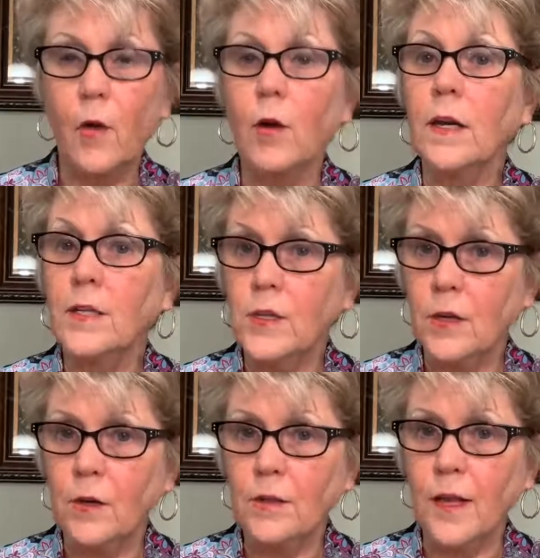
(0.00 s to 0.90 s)
or at least
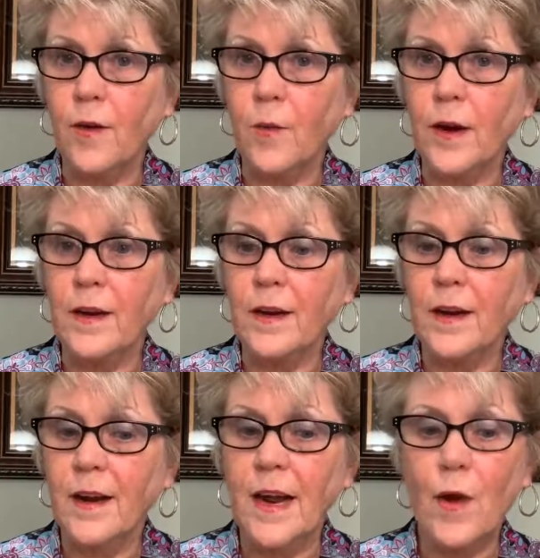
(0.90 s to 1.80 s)
she looked that way
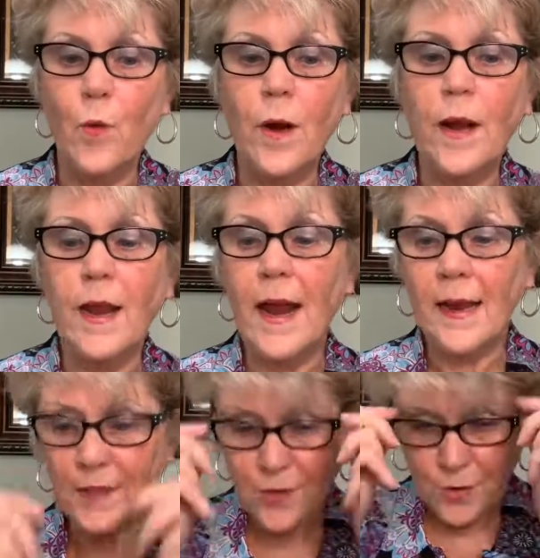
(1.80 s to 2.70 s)
when I
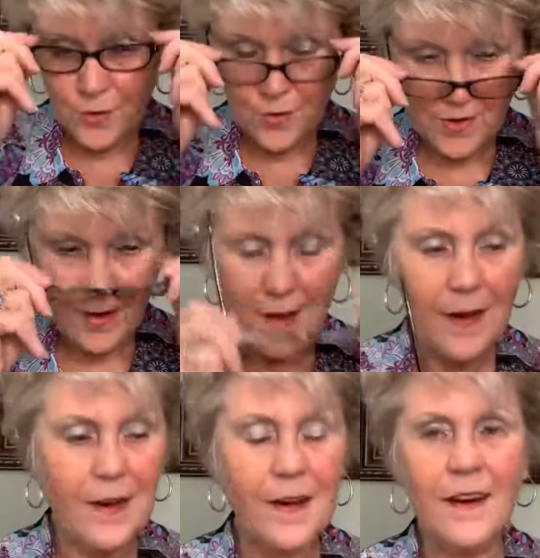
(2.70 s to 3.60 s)
asked her,
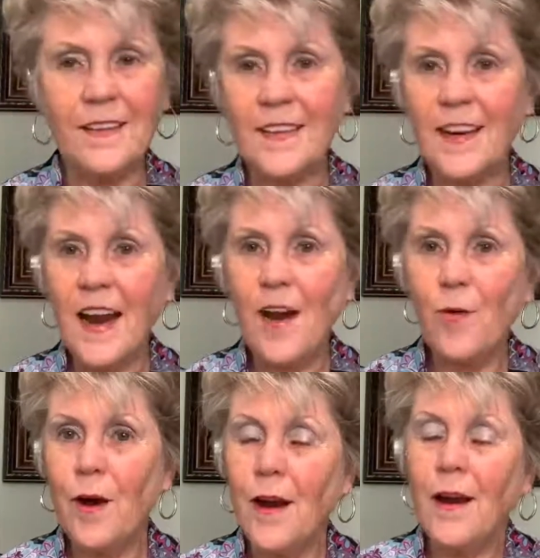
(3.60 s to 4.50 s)
I said,
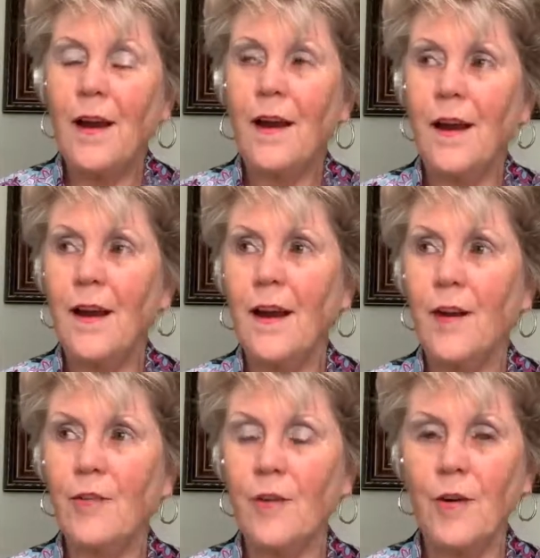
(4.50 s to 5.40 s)
how,
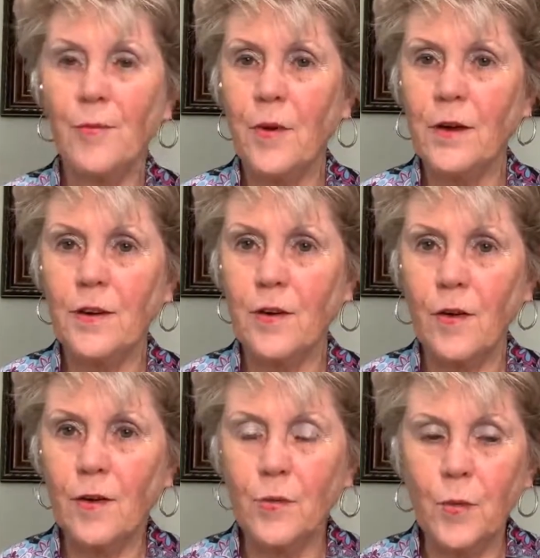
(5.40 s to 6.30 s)
how far pregnant
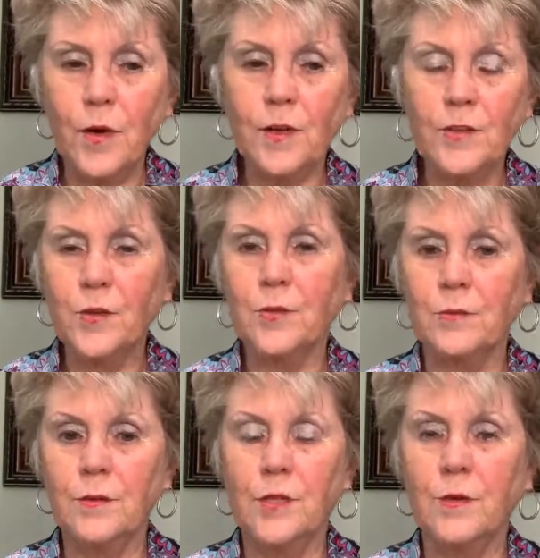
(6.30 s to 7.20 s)
are you? When is your
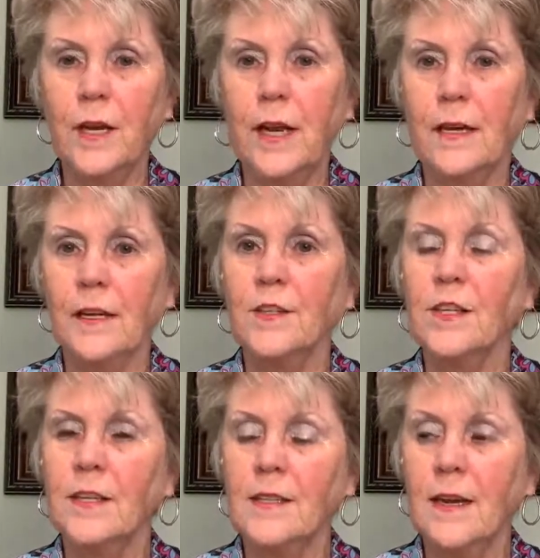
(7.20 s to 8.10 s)
due date? And
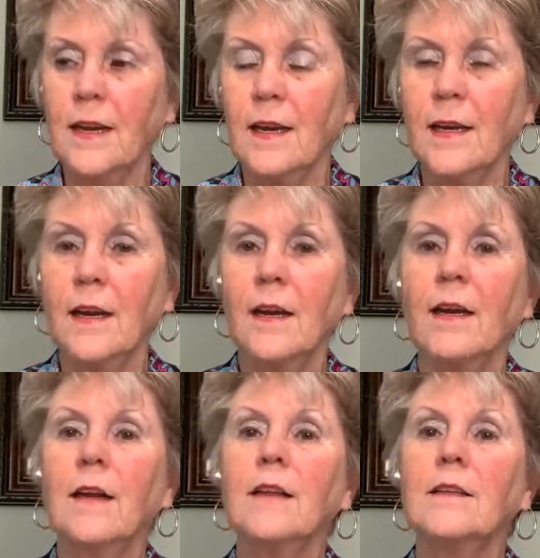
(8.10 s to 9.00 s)
she said,
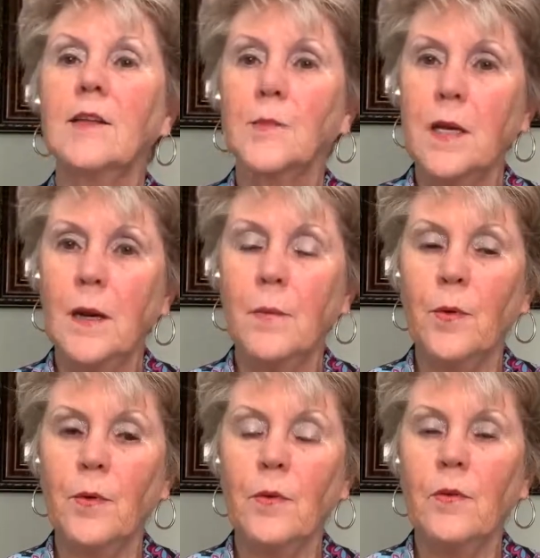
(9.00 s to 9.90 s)

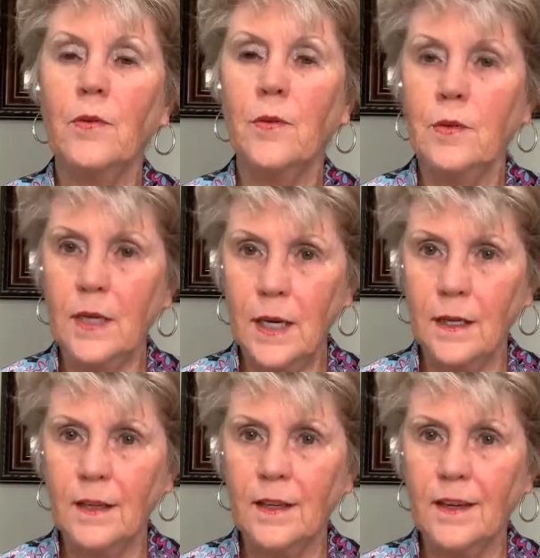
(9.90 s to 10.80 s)
September
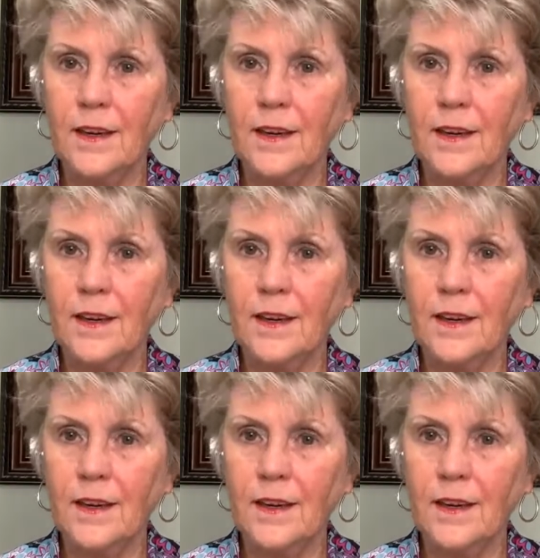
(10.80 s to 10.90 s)
13th.